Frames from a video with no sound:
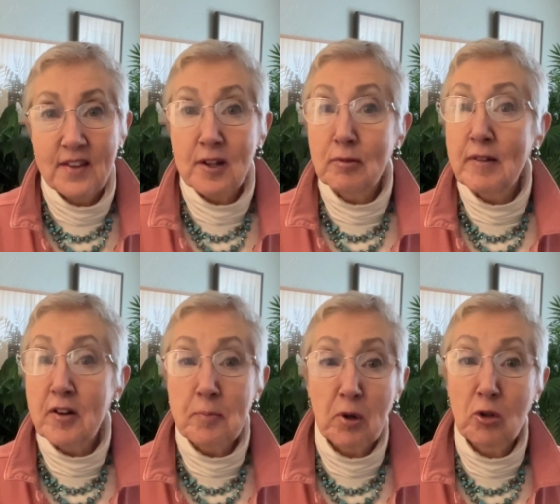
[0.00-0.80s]
The
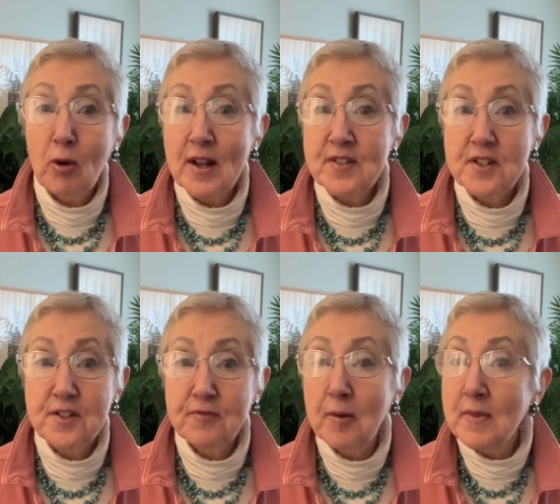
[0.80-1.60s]
river progresses
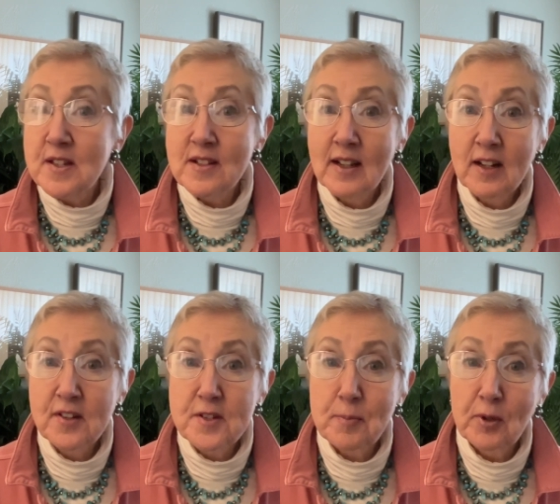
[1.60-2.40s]
from this little
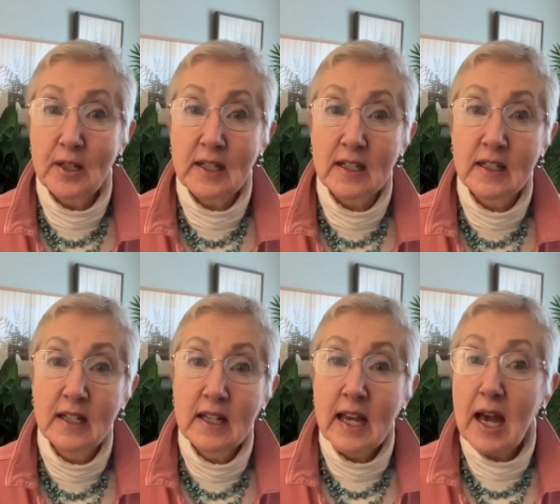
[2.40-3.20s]
spring,
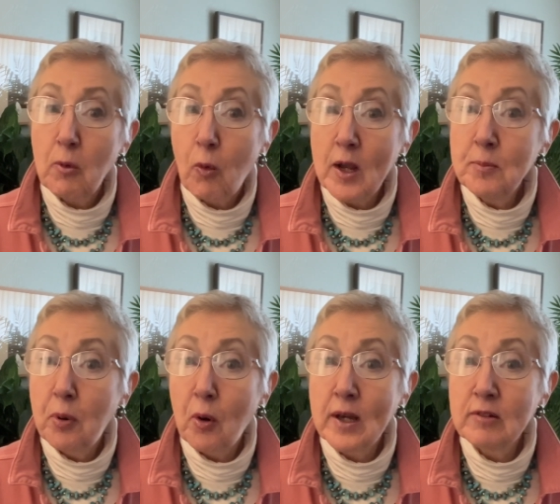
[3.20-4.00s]
at one
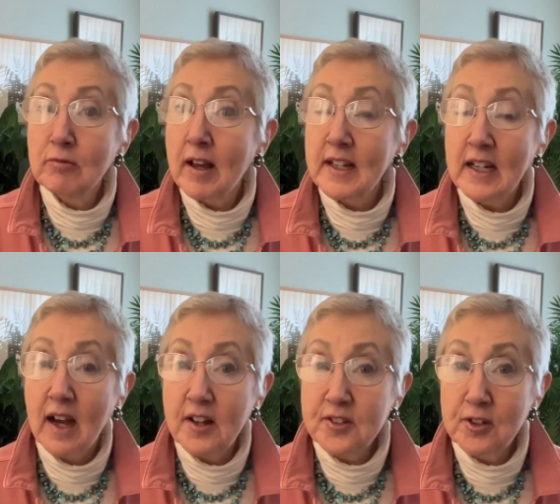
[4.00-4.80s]
point running
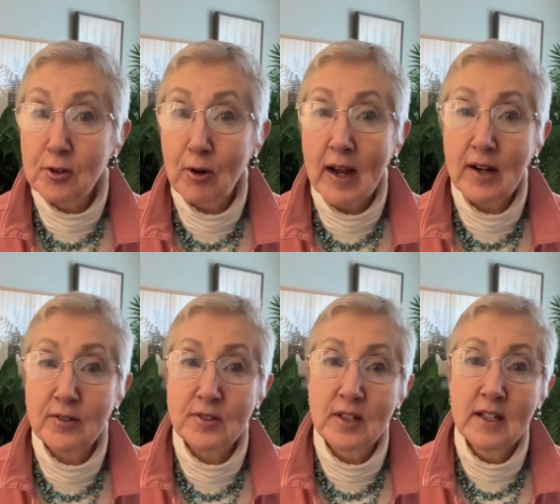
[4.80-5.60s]

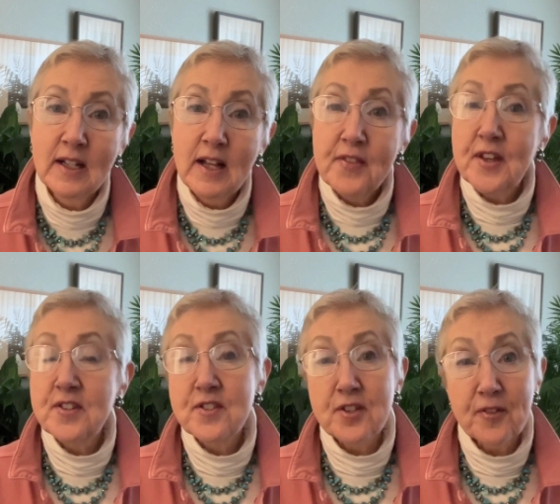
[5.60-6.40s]
underground, then
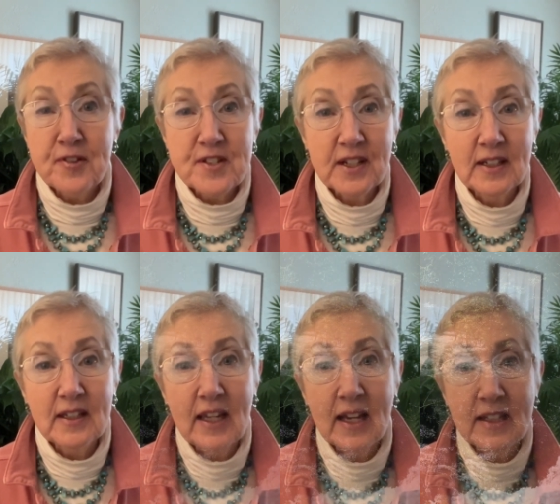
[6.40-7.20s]
surfacing
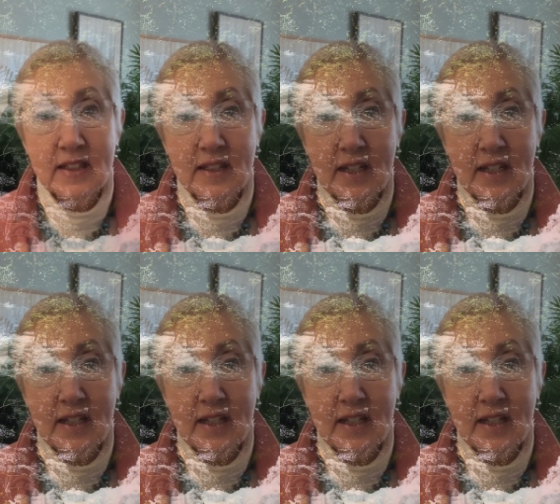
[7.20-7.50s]
again,